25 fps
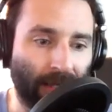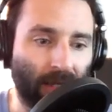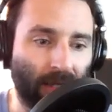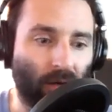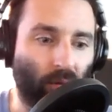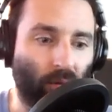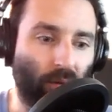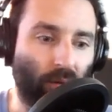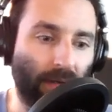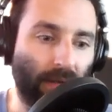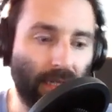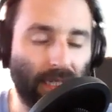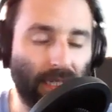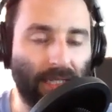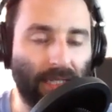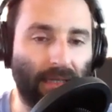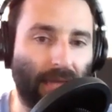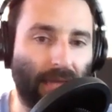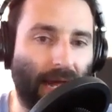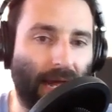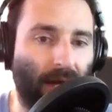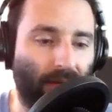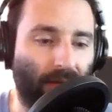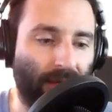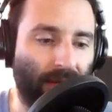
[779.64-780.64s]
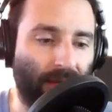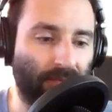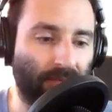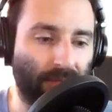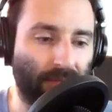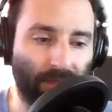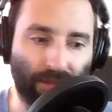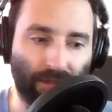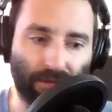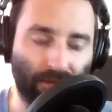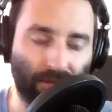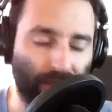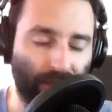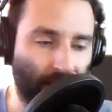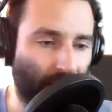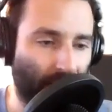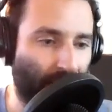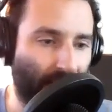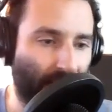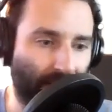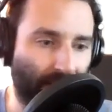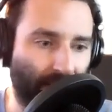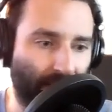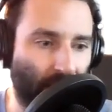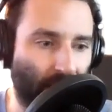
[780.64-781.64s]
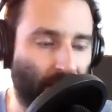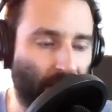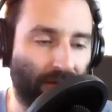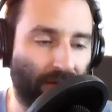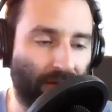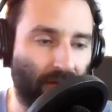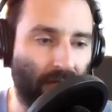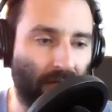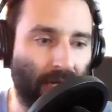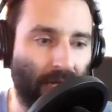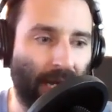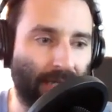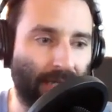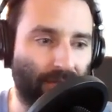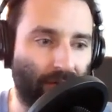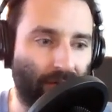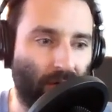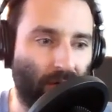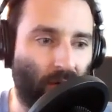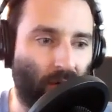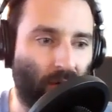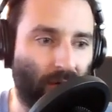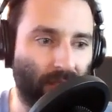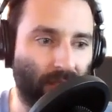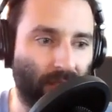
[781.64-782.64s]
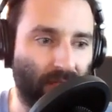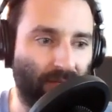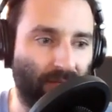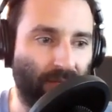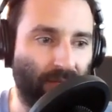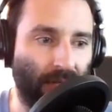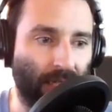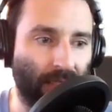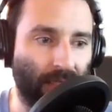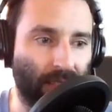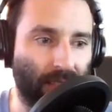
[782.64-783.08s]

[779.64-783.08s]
really allow them to just kind of go through the natural course of being